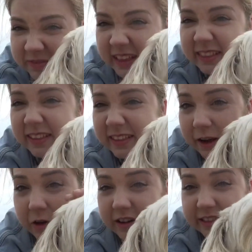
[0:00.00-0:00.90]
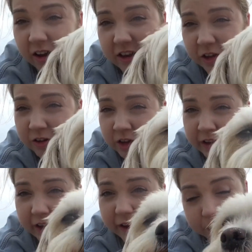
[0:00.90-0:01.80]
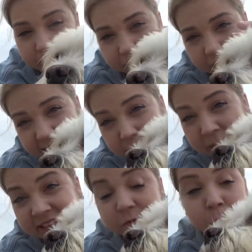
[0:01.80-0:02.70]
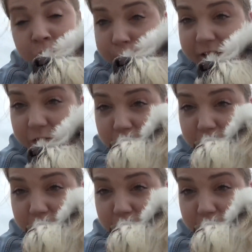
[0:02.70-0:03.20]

this is how holidays are, you've got to go home because then it makes it more special